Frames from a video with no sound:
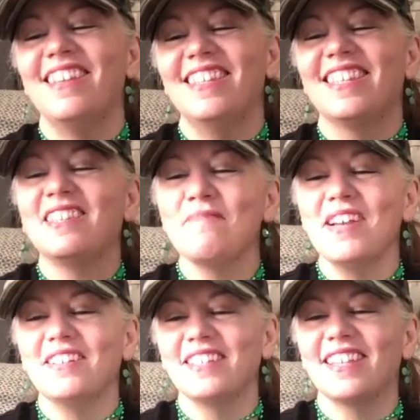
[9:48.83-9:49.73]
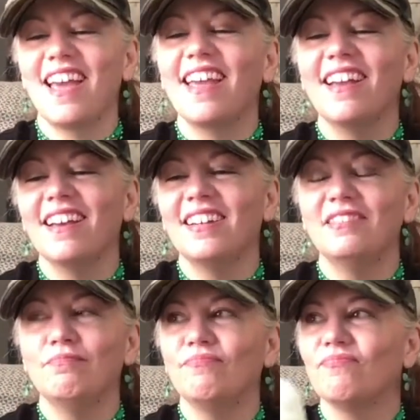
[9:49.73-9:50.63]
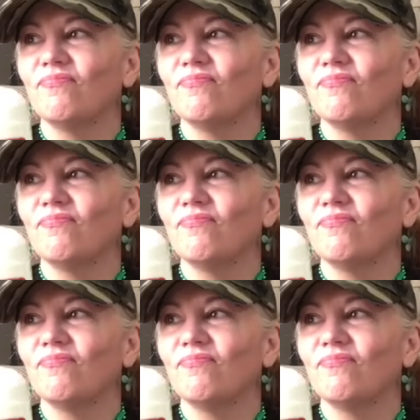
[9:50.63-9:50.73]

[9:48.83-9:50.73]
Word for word: this smells like, um,